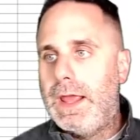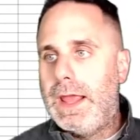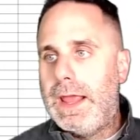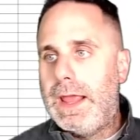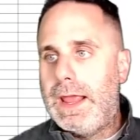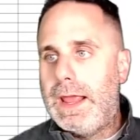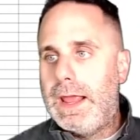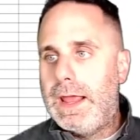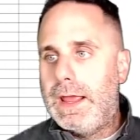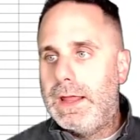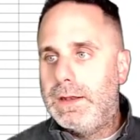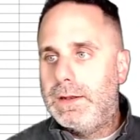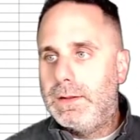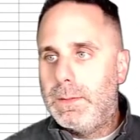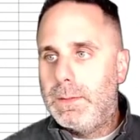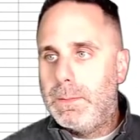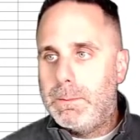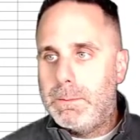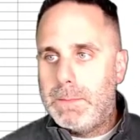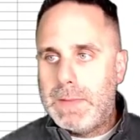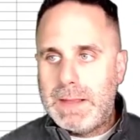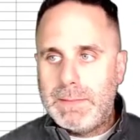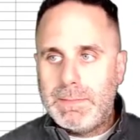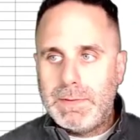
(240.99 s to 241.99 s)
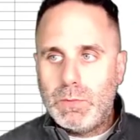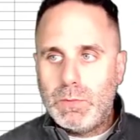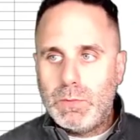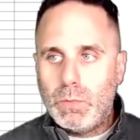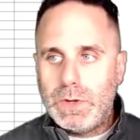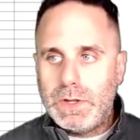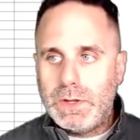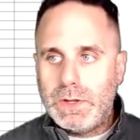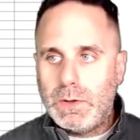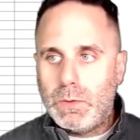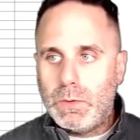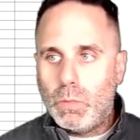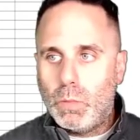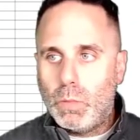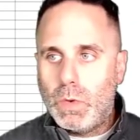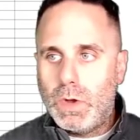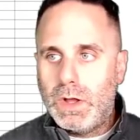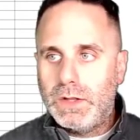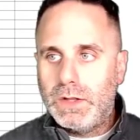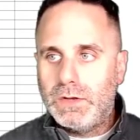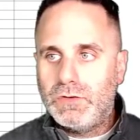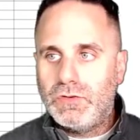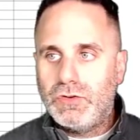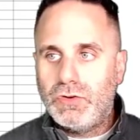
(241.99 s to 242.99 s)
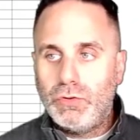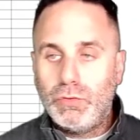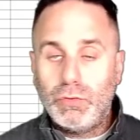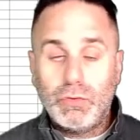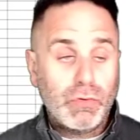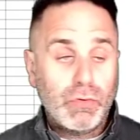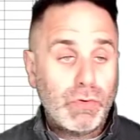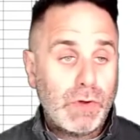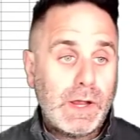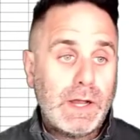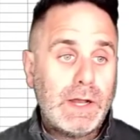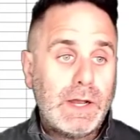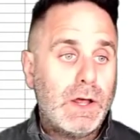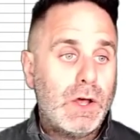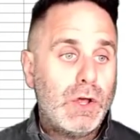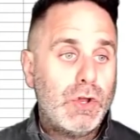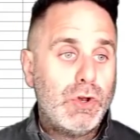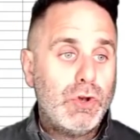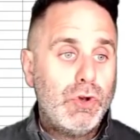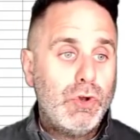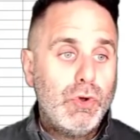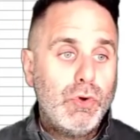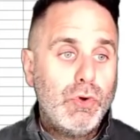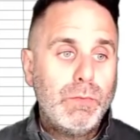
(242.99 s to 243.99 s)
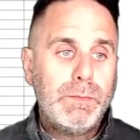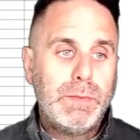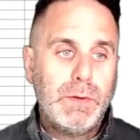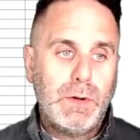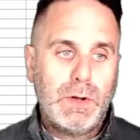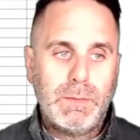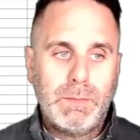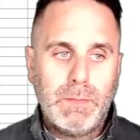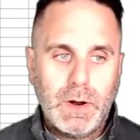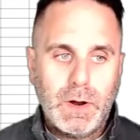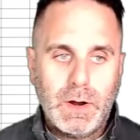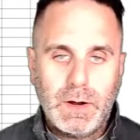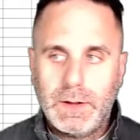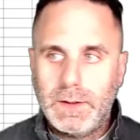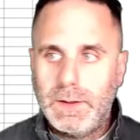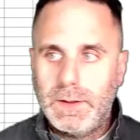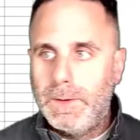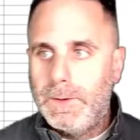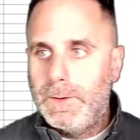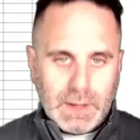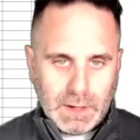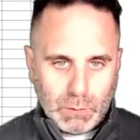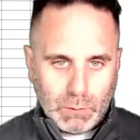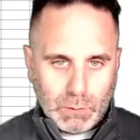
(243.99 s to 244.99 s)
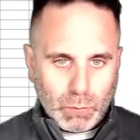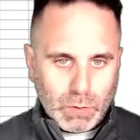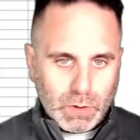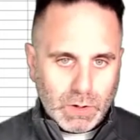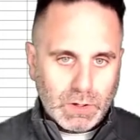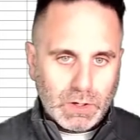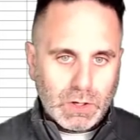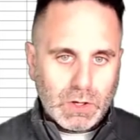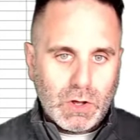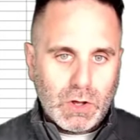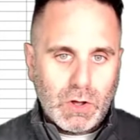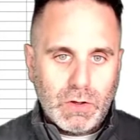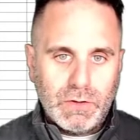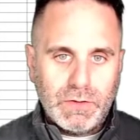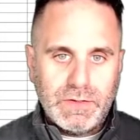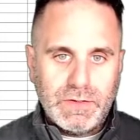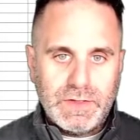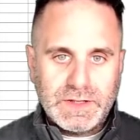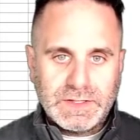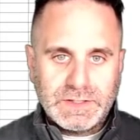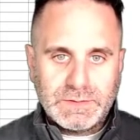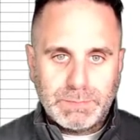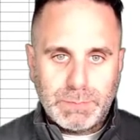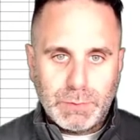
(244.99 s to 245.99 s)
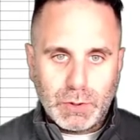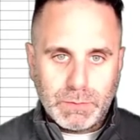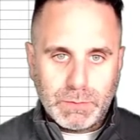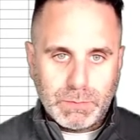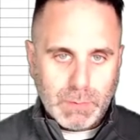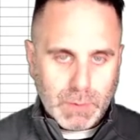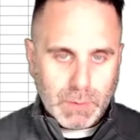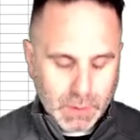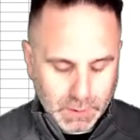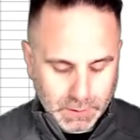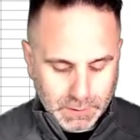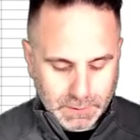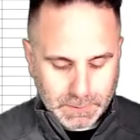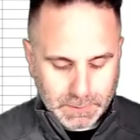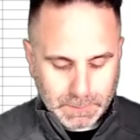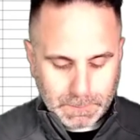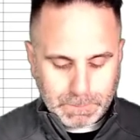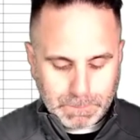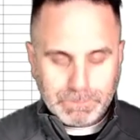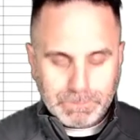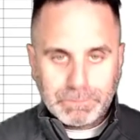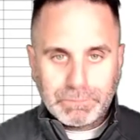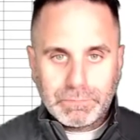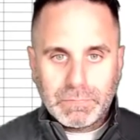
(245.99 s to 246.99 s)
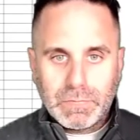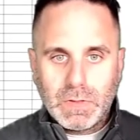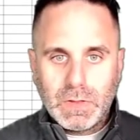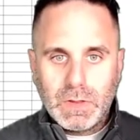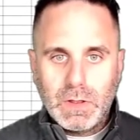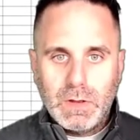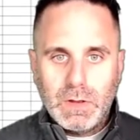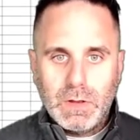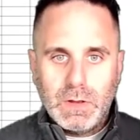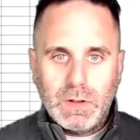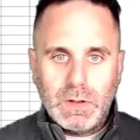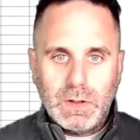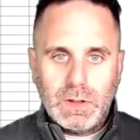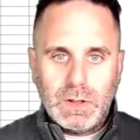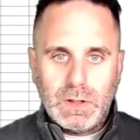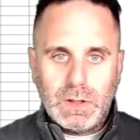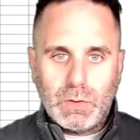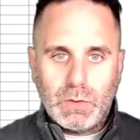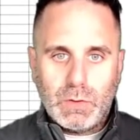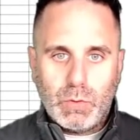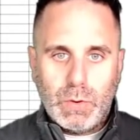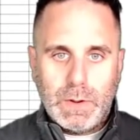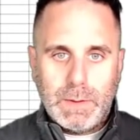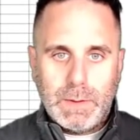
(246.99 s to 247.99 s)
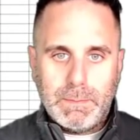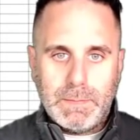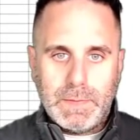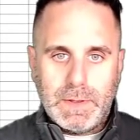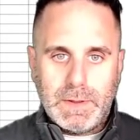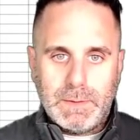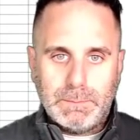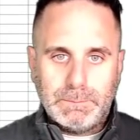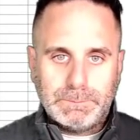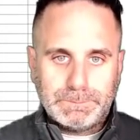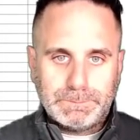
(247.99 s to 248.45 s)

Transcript: And maybe we want to create a new bookmark, and we're gonna call this bookmark equipment.